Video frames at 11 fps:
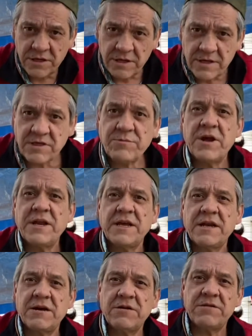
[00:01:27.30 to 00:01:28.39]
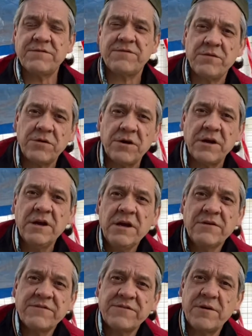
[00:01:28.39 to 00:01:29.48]
spreading it out on the floor.
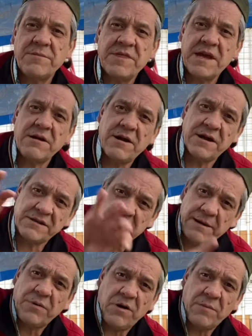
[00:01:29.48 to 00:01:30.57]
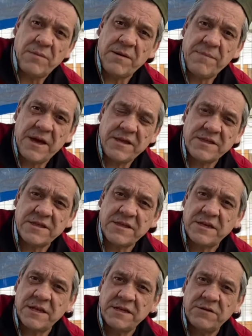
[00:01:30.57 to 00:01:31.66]
From there, I'd dump all my medicine
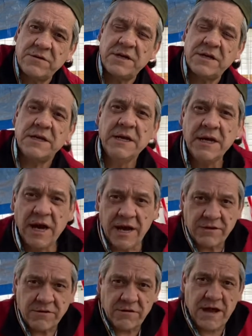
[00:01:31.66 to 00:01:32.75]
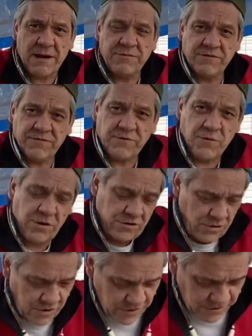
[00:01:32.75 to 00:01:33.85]
into it. I'd grab the 4
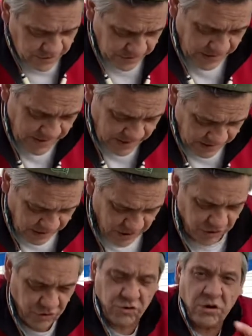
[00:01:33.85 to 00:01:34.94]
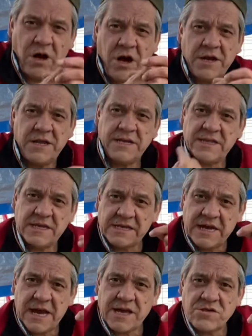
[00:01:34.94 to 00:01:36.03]
corners and just draw it in and then
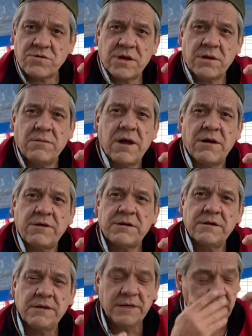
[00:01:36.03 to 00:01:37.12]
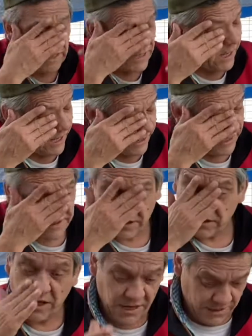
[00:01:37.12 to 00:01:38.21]
tie a string around it. It's a
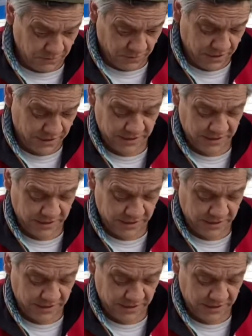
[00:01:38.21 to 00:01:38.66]
lot of work,